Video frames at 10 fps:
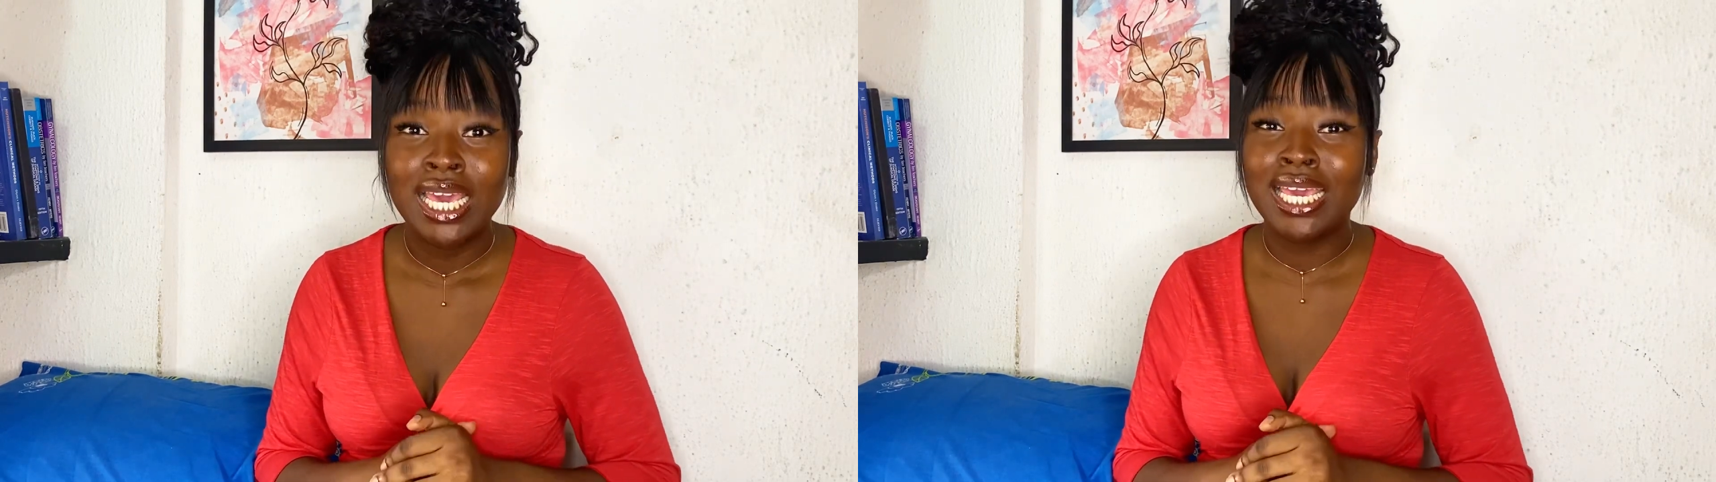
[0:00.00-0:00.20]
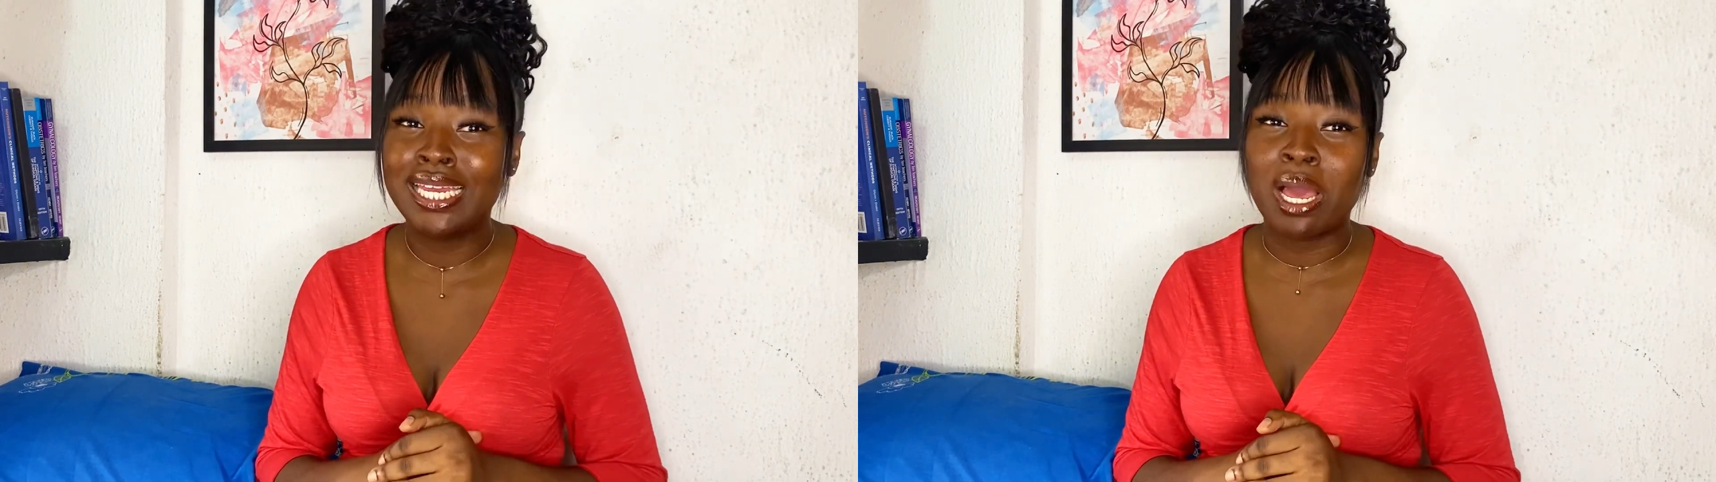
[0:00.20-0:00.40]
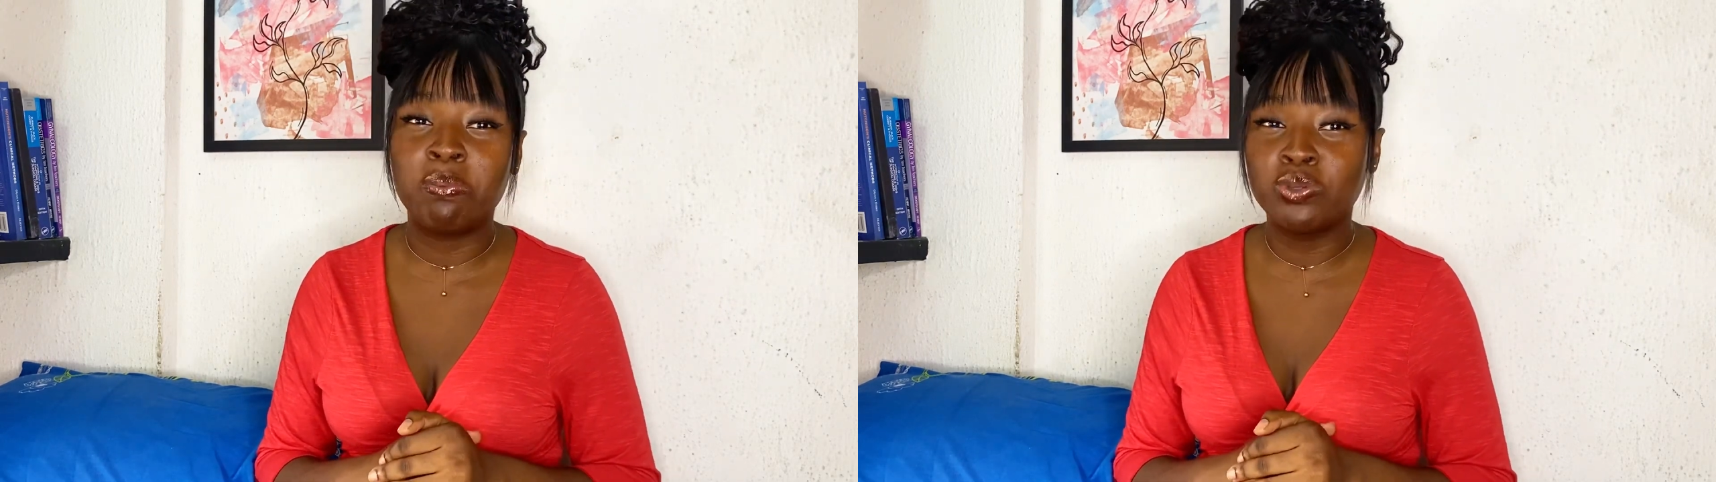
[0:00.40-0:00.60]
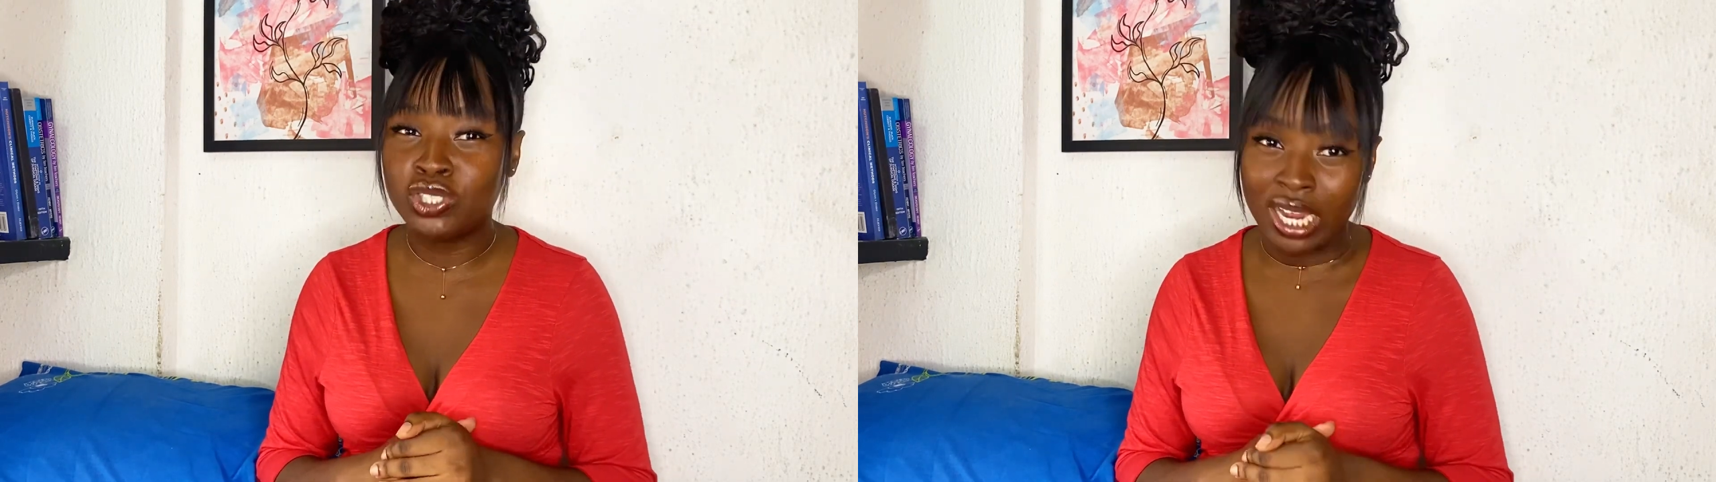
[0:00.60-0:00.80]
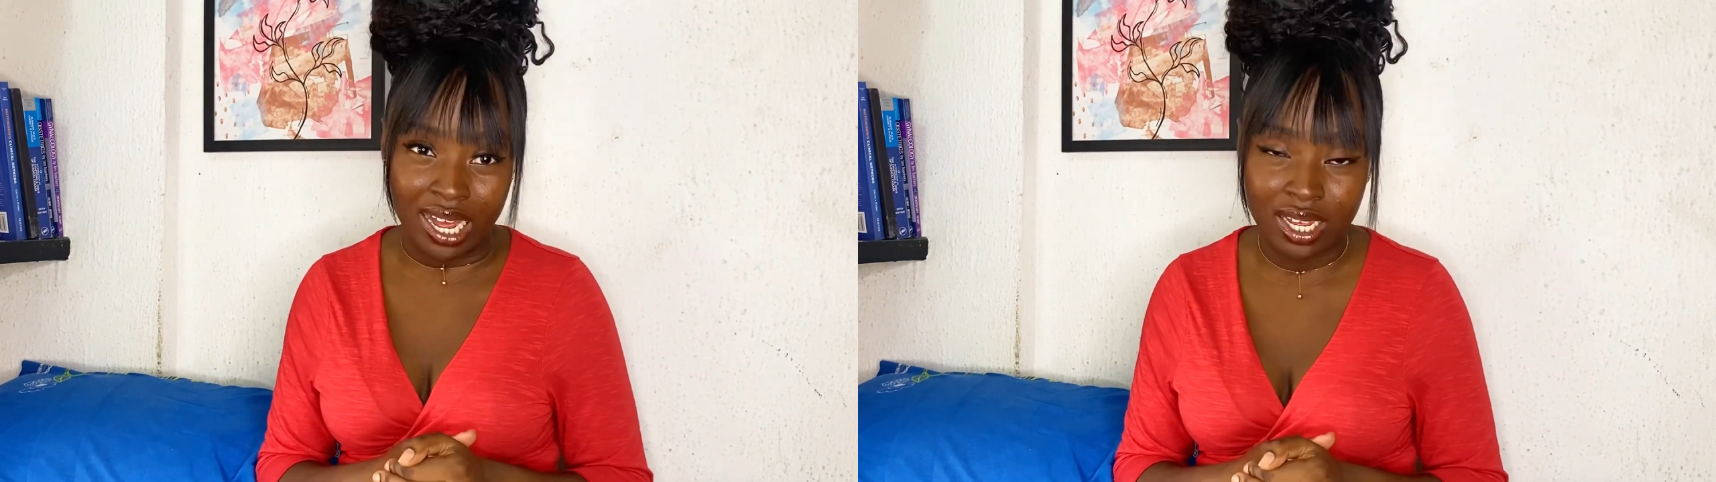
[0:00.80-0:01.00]
in
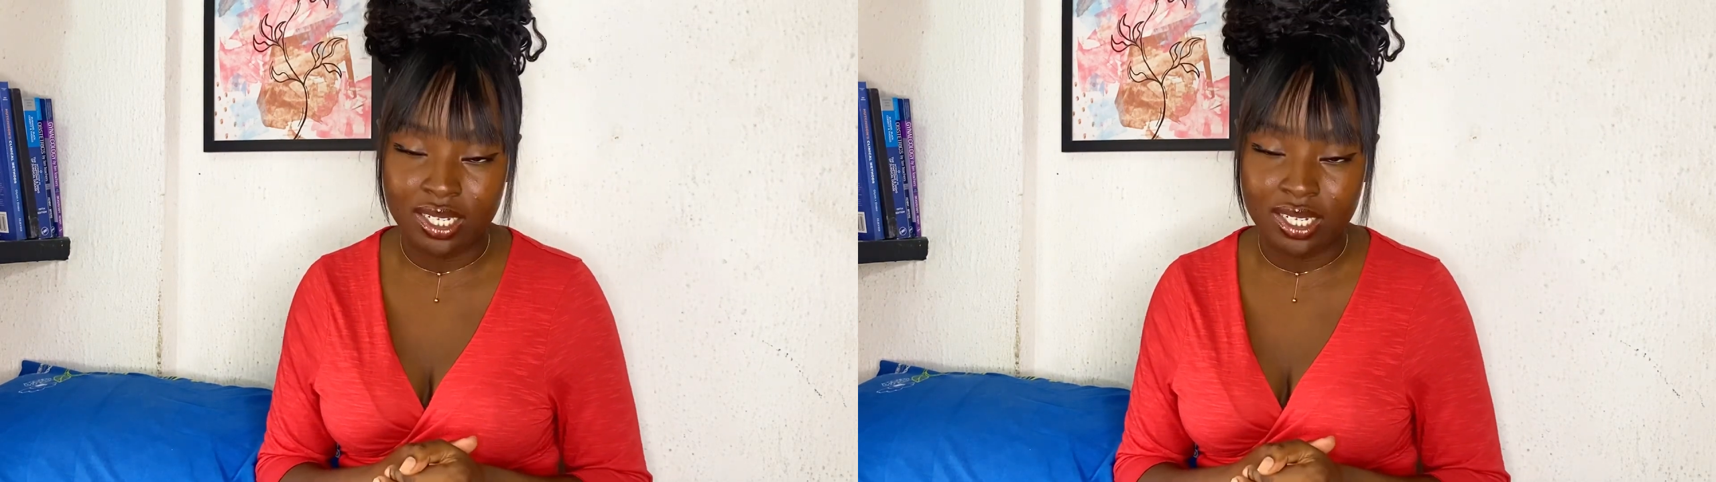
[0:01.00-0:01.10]
Abuja,